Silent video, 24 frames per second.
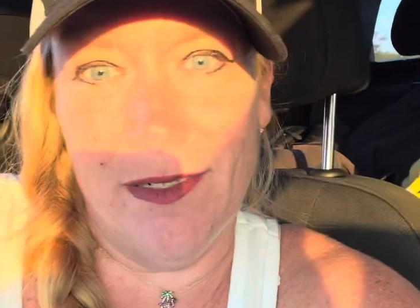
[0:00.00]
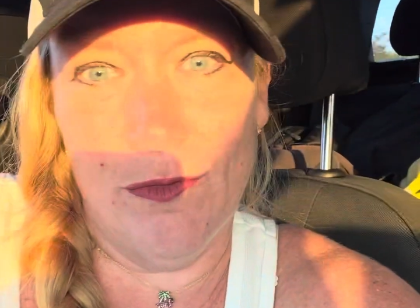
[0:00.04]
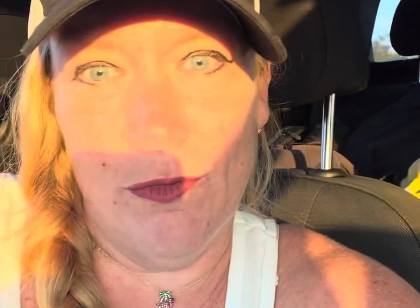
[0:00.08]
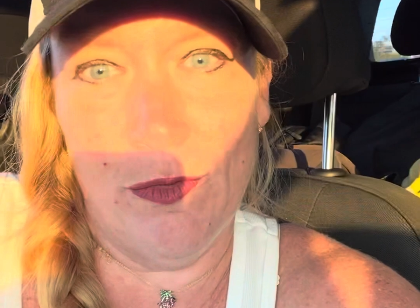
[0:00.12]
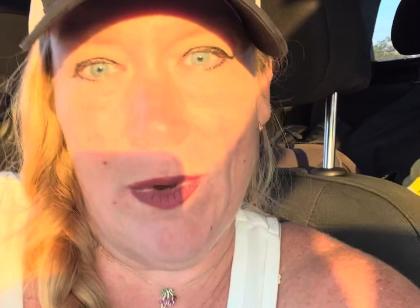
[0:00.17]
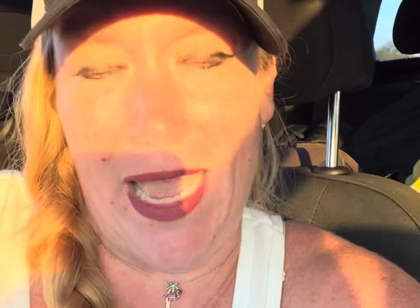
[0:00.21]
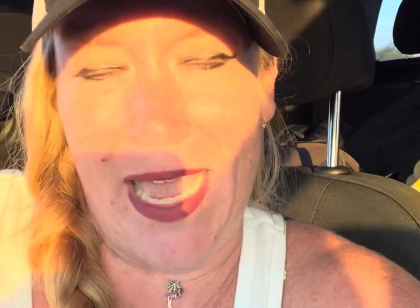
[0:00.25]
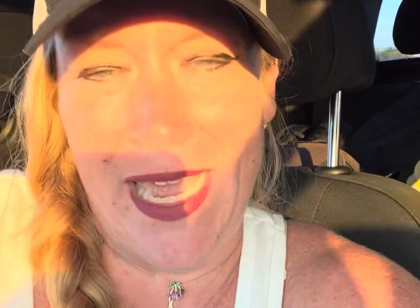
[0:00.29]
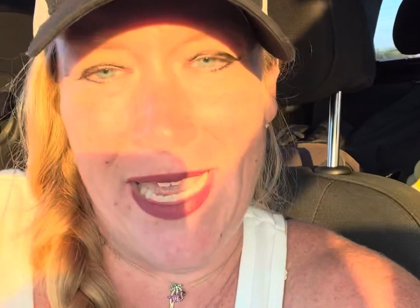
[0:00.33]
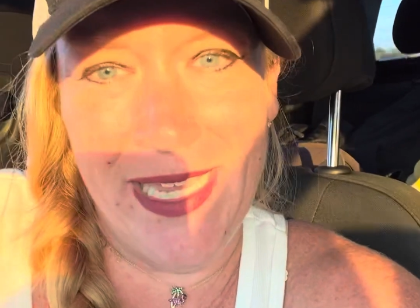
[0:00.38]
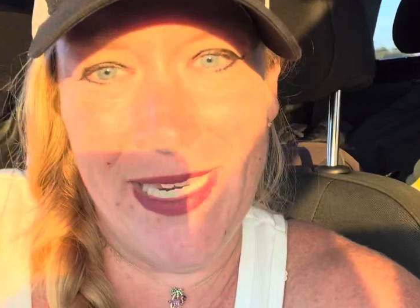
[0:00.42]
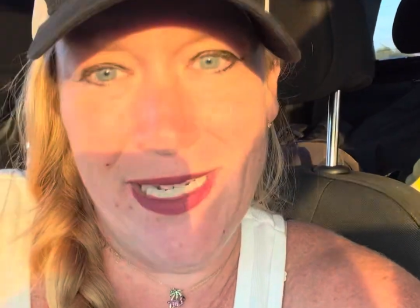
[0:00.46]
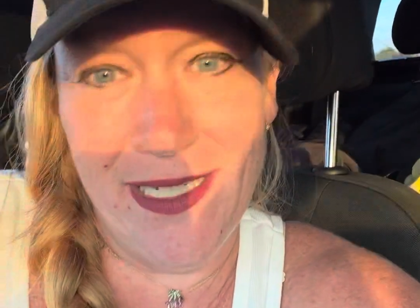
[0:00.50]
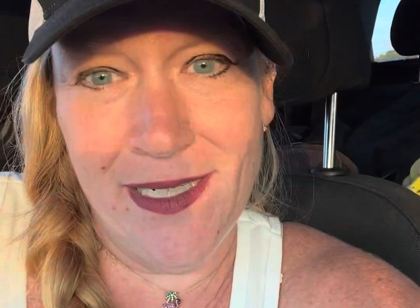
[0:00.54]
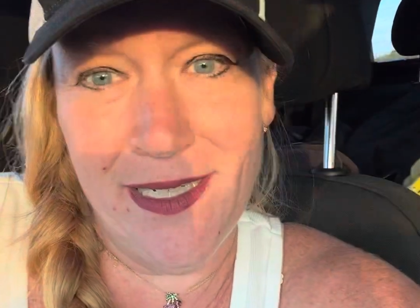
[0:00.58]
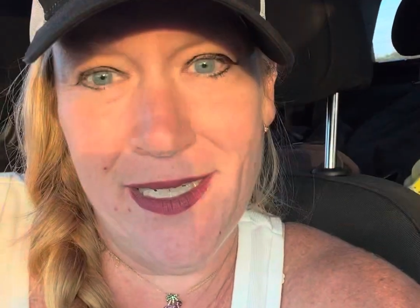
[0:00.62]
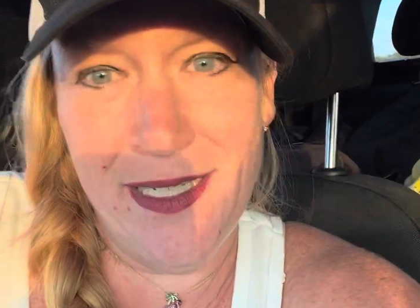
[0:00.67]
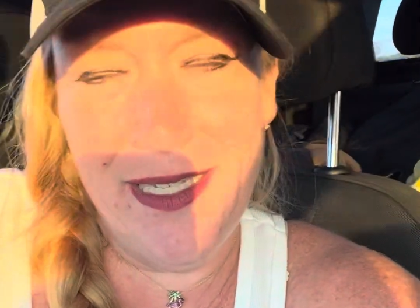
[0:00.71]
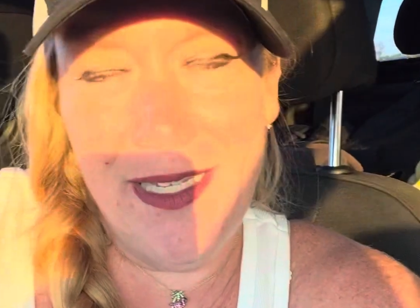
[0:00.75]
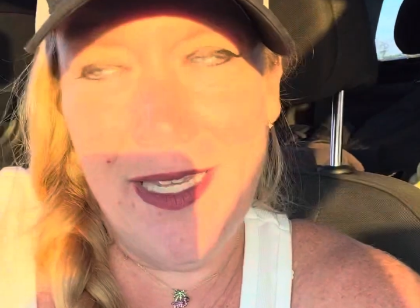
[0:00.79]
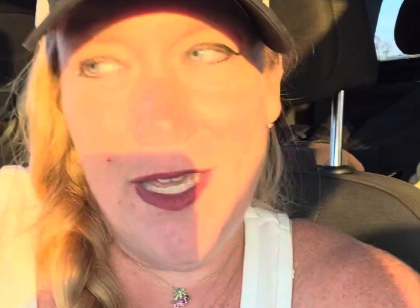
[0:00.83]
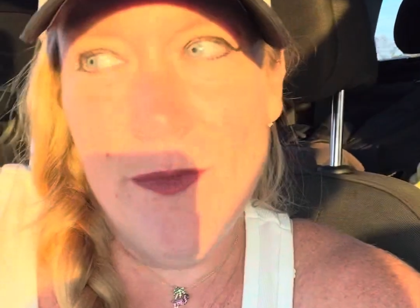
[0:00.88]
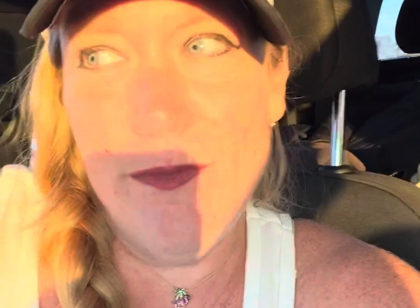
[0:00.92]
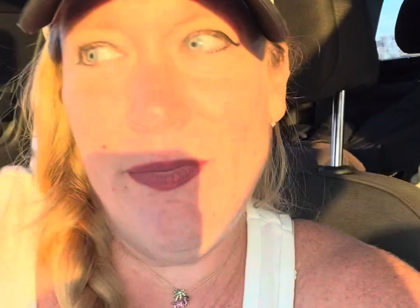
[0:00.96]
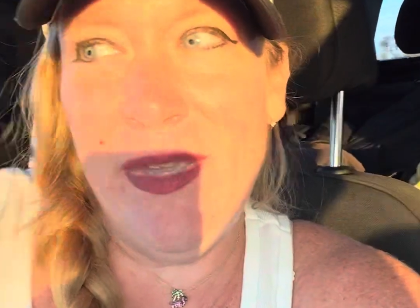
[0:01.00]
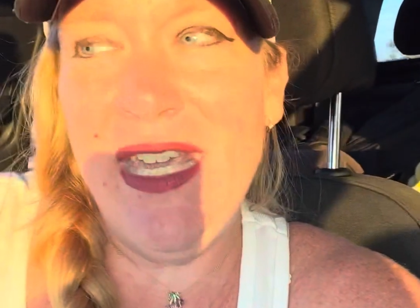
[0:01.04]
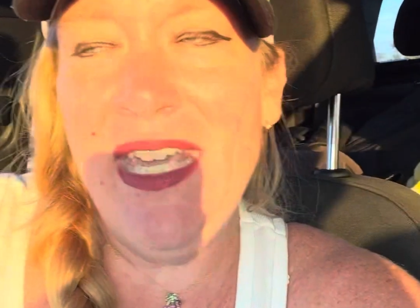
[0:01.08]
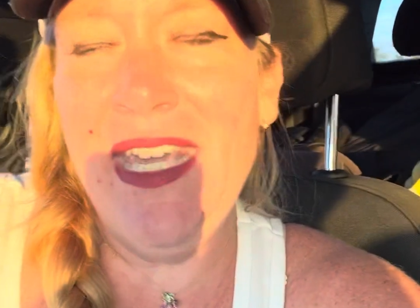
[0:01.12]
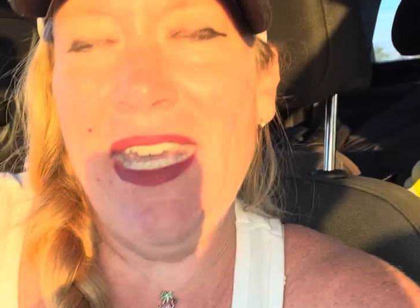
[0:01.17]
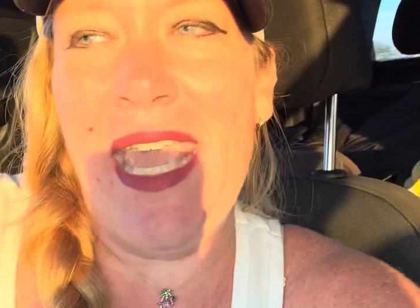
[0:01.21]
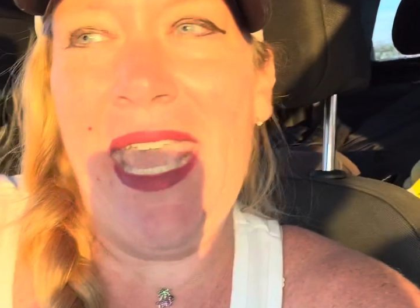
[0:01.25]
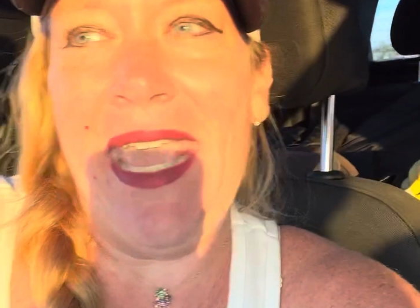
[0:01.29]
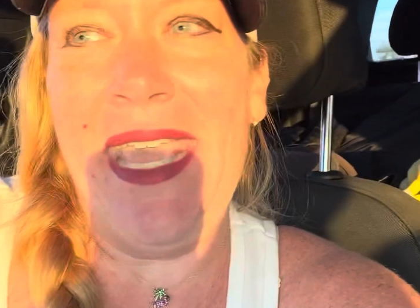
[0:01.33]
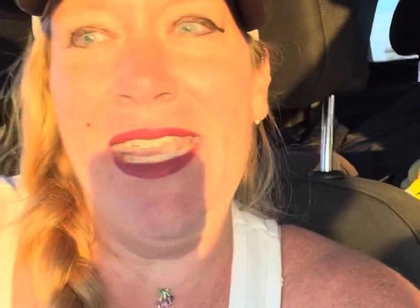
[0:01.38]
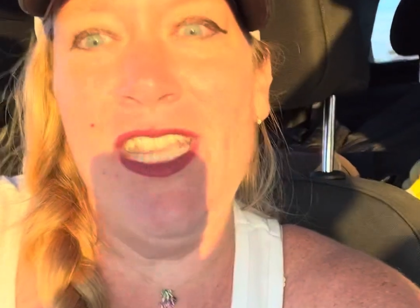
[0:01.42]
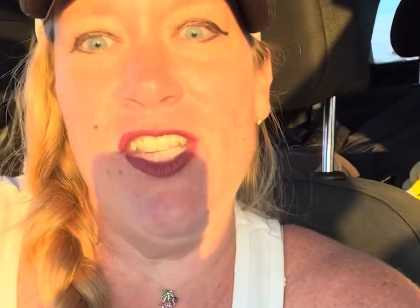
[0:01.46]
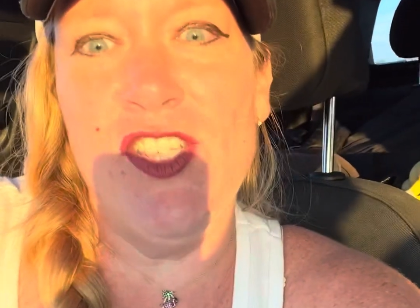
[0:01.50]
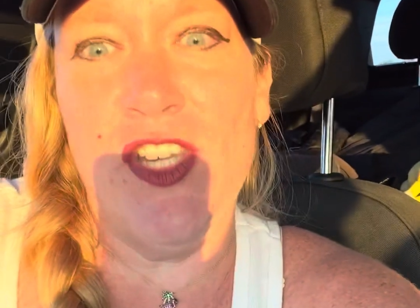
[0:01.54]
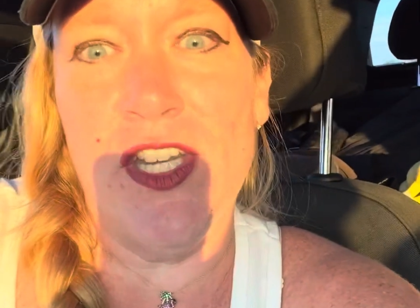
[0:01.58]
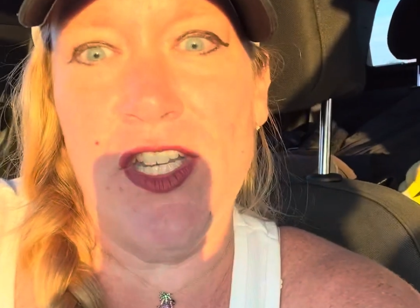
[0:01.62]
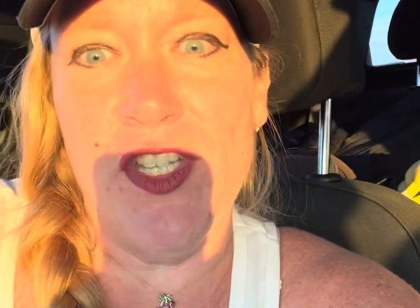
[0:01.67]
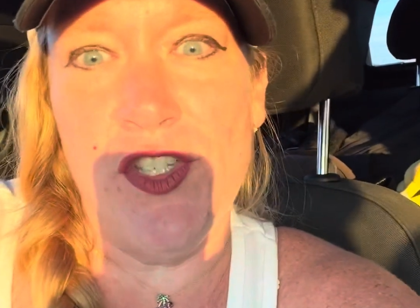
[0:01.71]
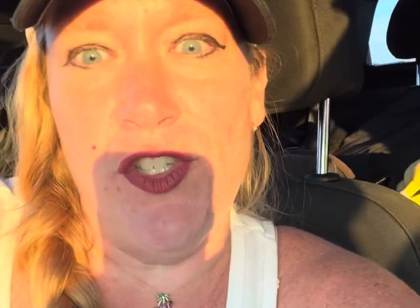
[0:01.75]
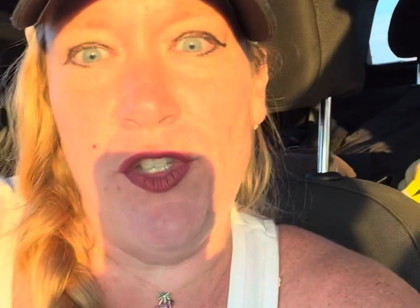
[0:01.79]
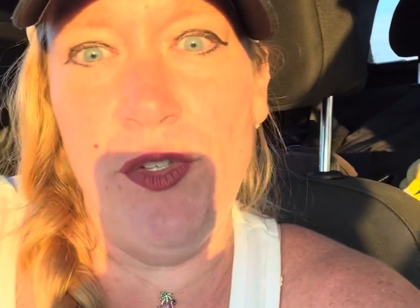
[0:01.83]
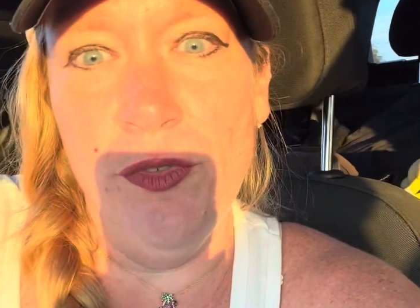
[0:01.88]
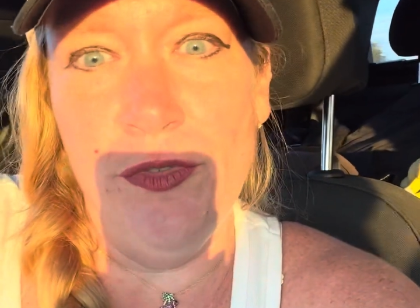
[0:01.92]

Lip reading: right? Being anxious, you